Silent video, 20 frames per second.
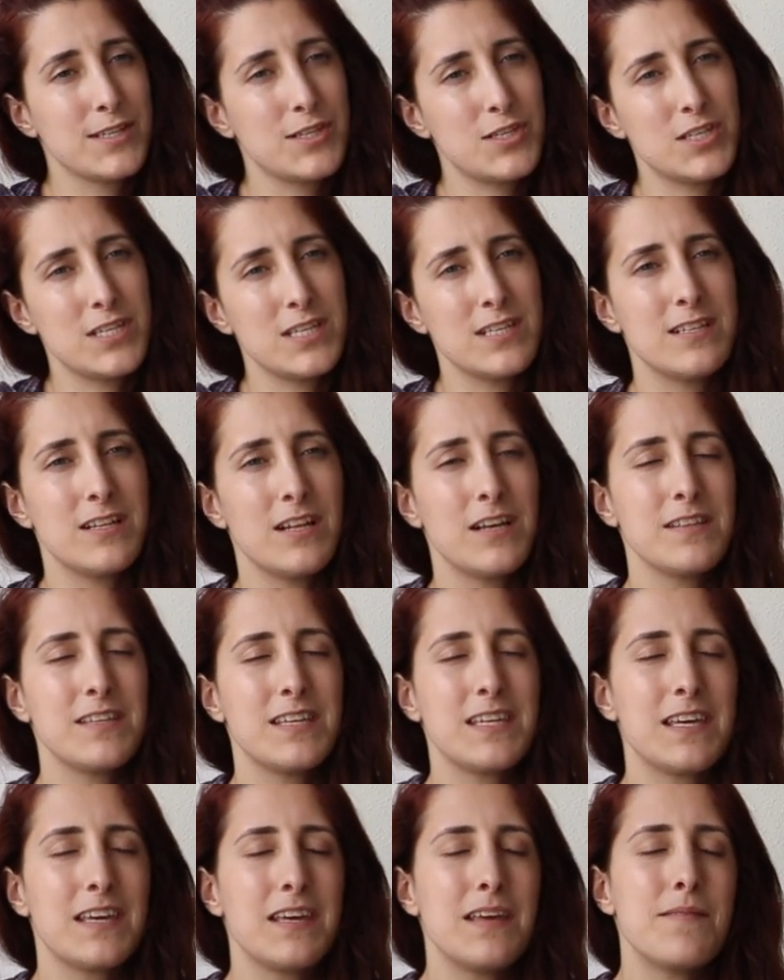She's
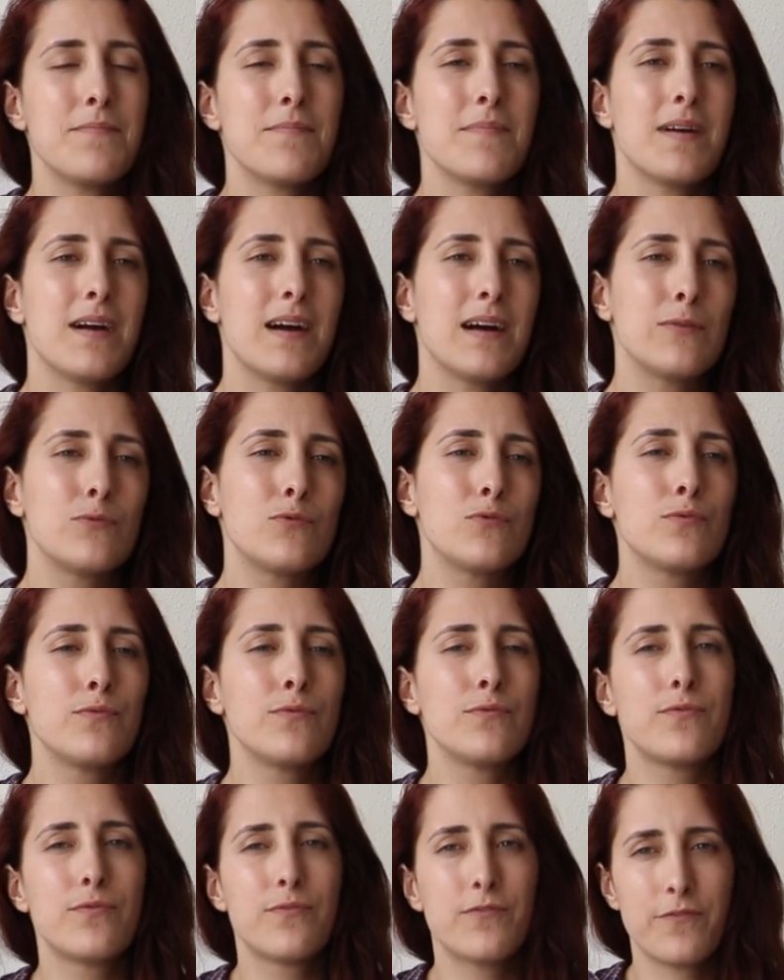learning him how
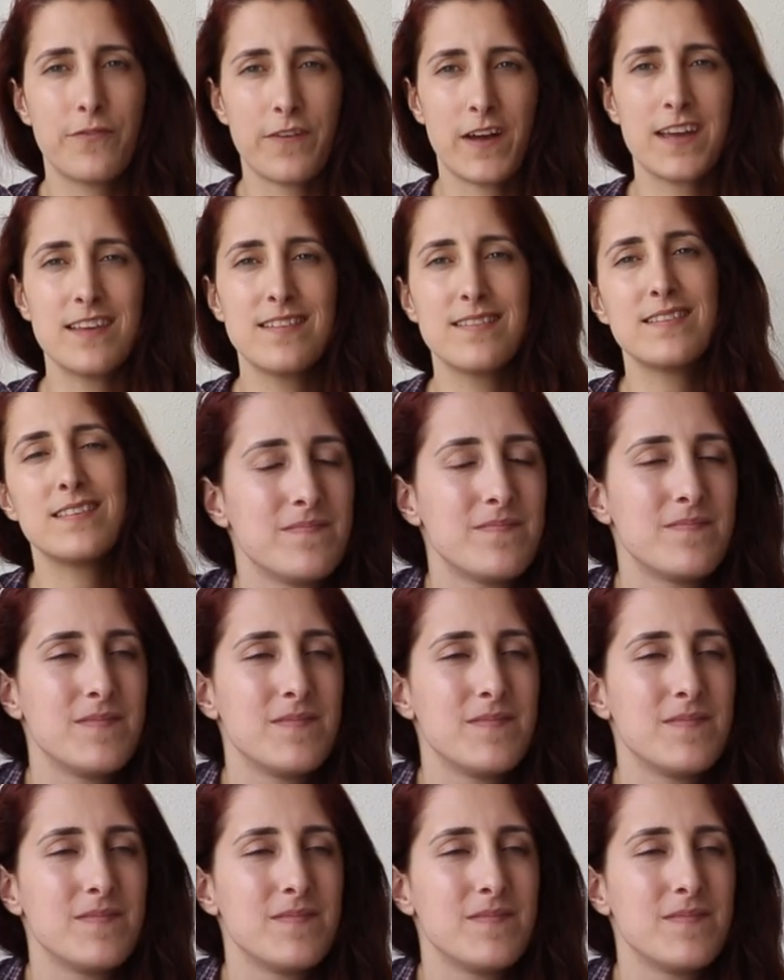to fight.